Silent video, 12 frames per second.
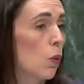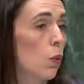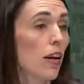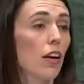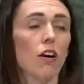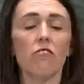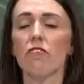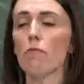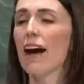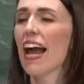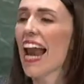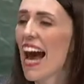We're known for
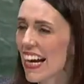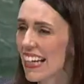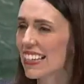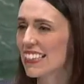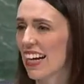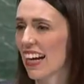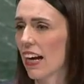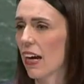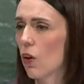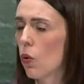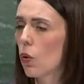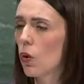
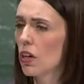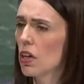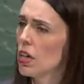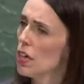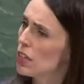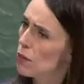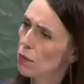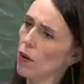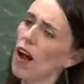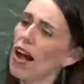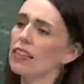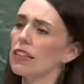manaakitanga, or the
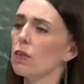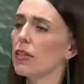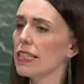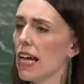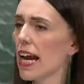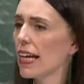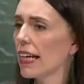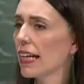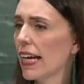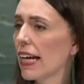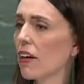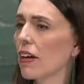pride that we take in
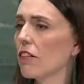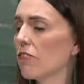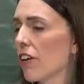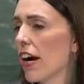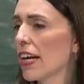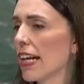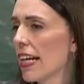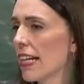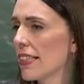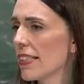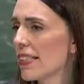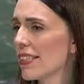caring for our
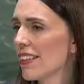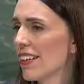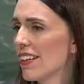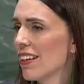guests,